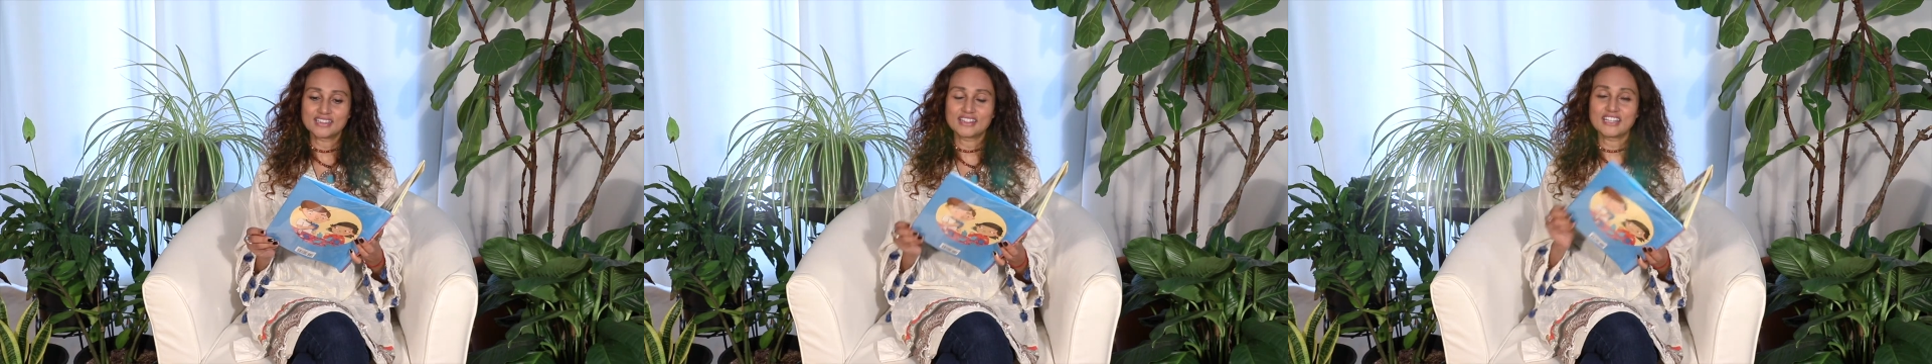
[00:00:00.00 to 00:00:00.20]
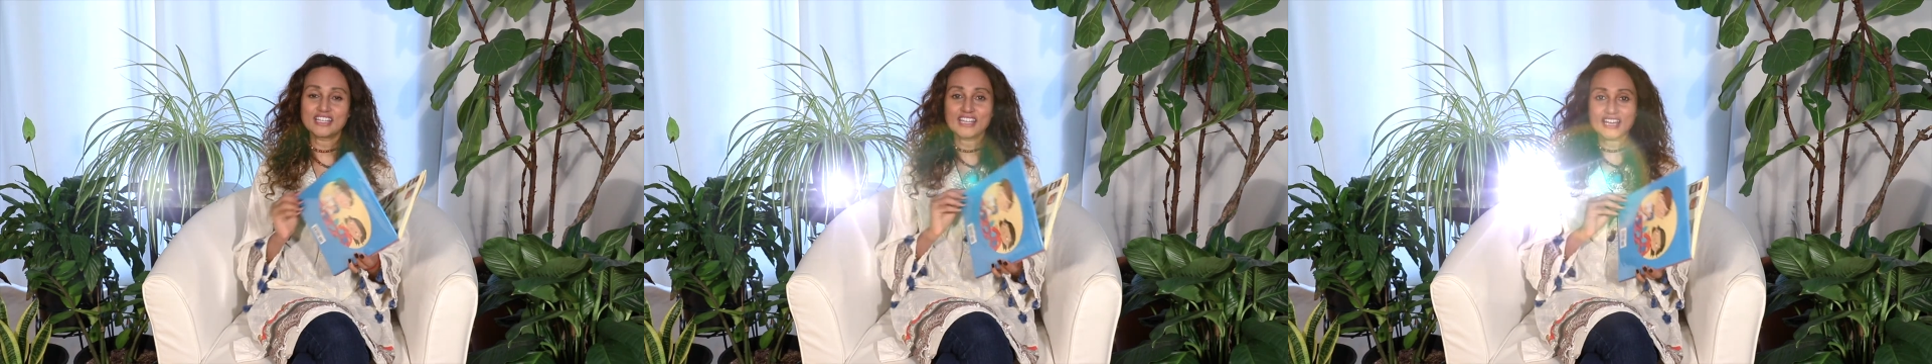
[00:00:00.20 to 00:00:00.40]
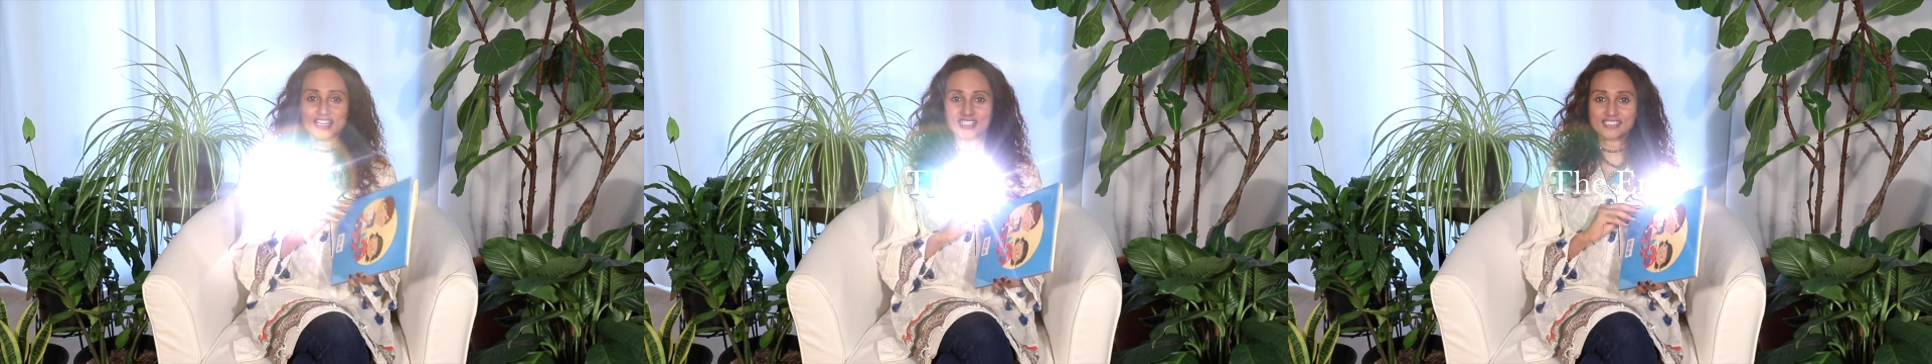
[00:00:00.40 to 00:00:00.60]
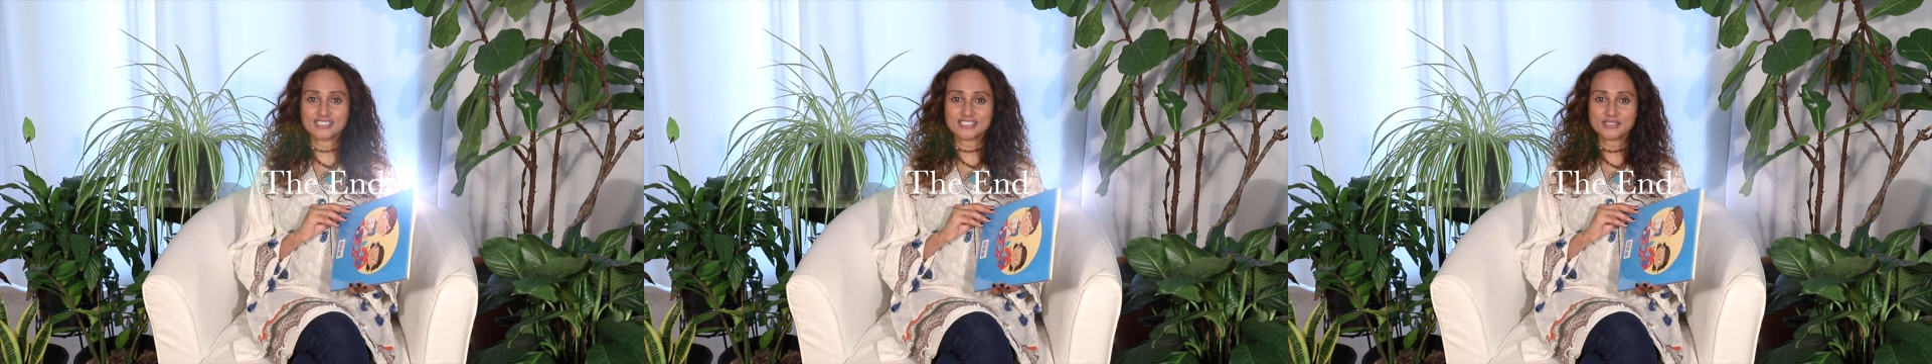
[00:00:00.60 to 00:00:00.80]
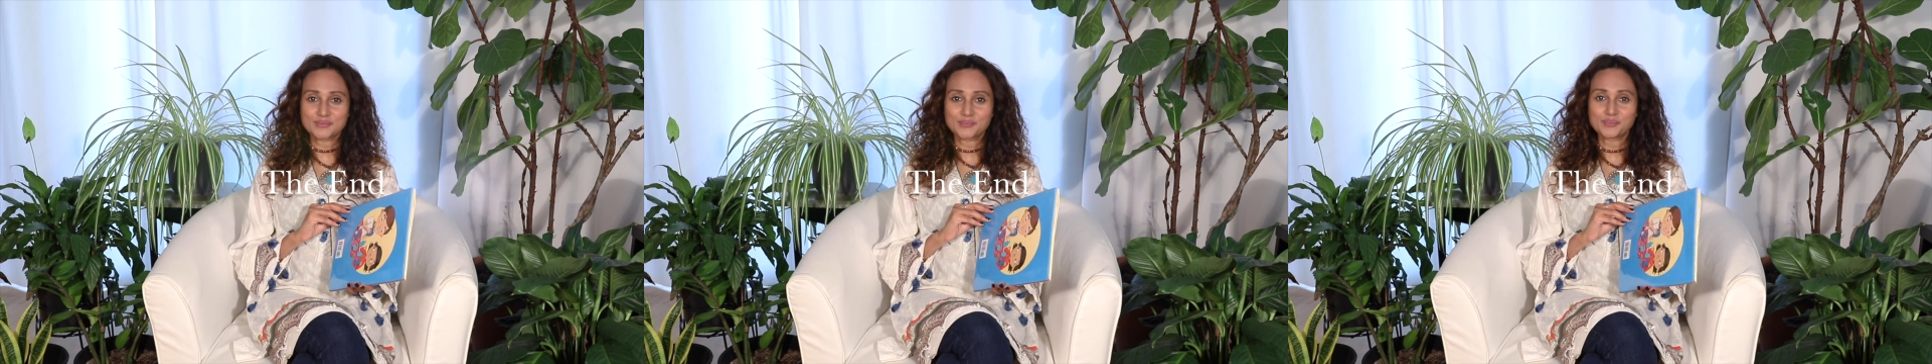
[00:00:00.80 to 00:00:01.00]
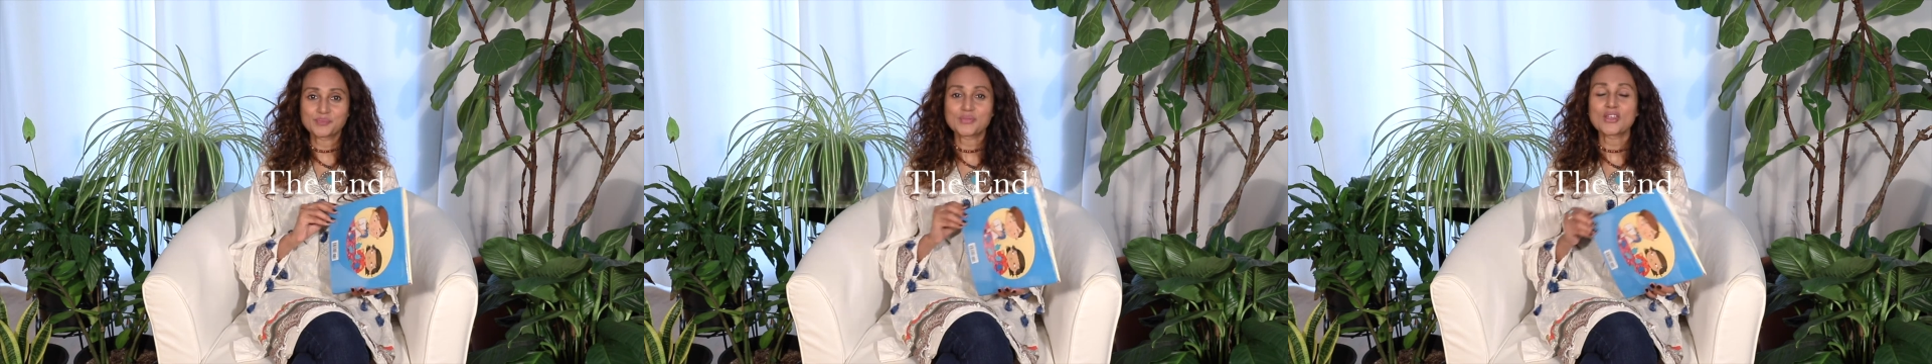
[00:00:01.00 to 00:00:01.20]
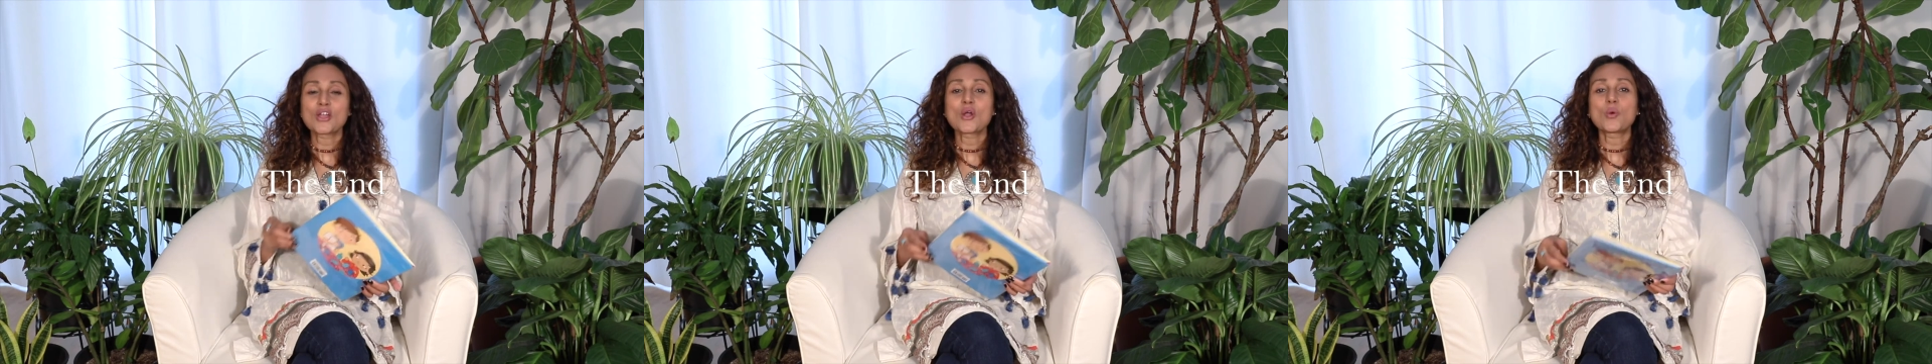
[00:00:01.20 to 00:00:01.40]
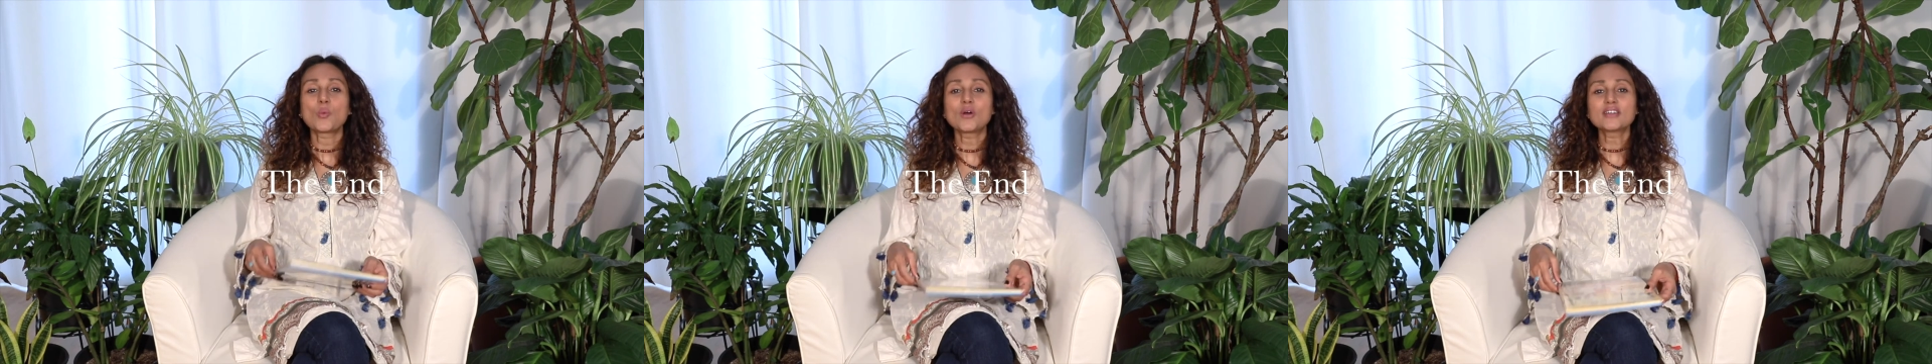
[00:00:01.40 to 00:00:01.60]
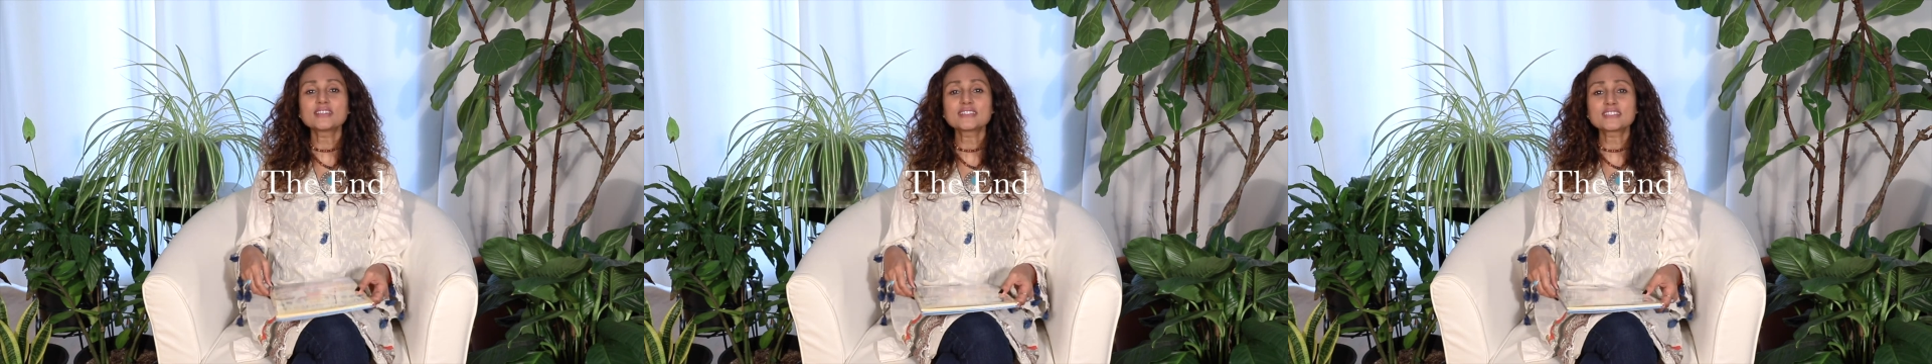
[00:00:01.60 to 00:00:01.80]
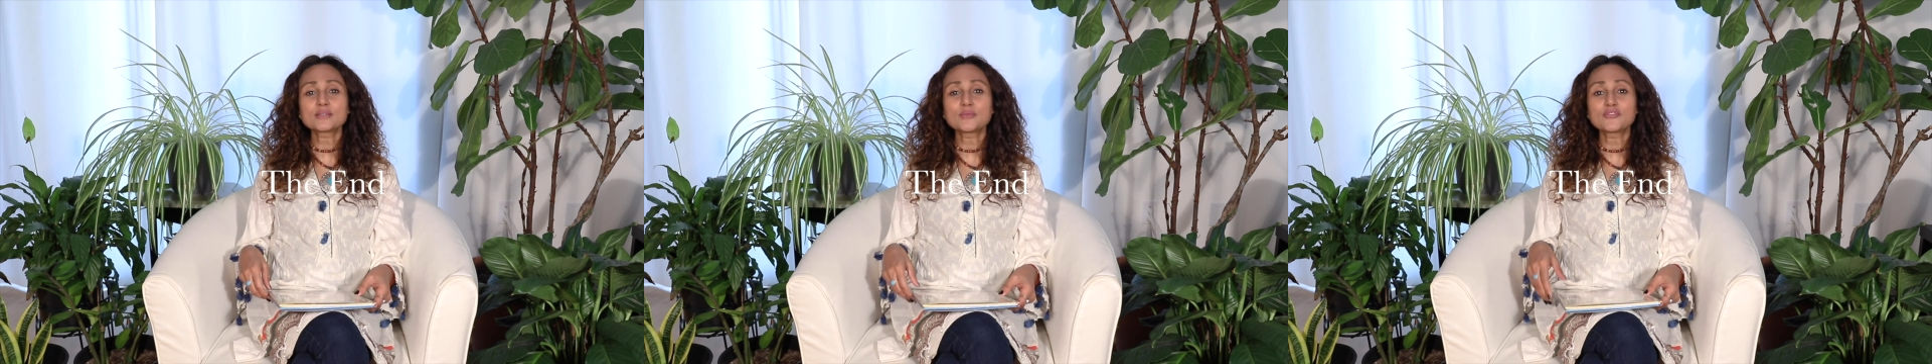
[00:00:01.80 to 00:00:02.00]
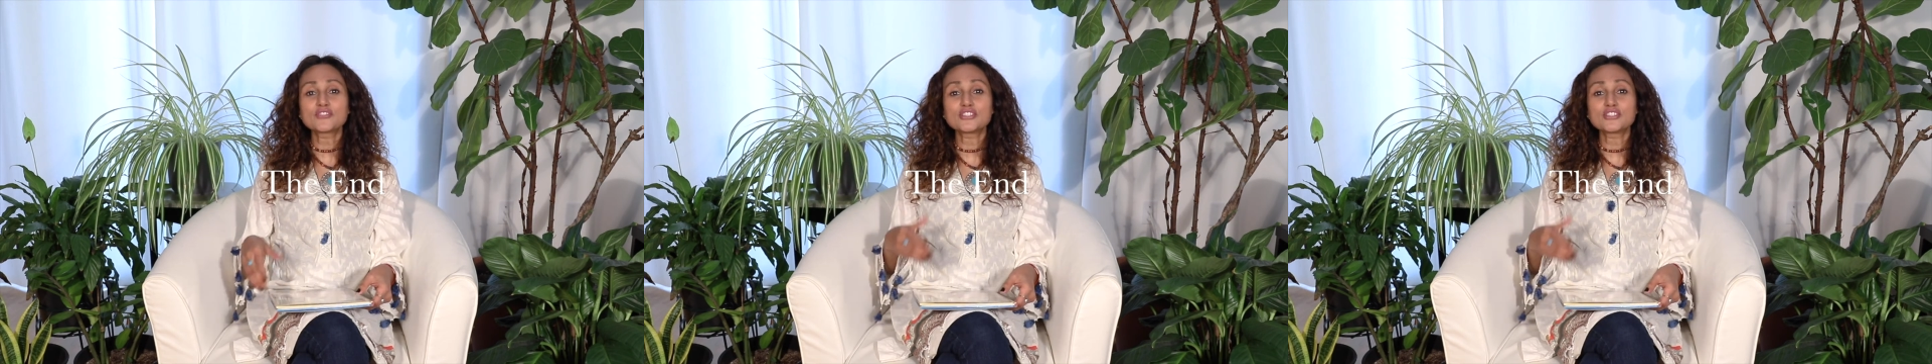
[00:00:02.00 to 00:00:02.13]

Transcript: The end. What are some of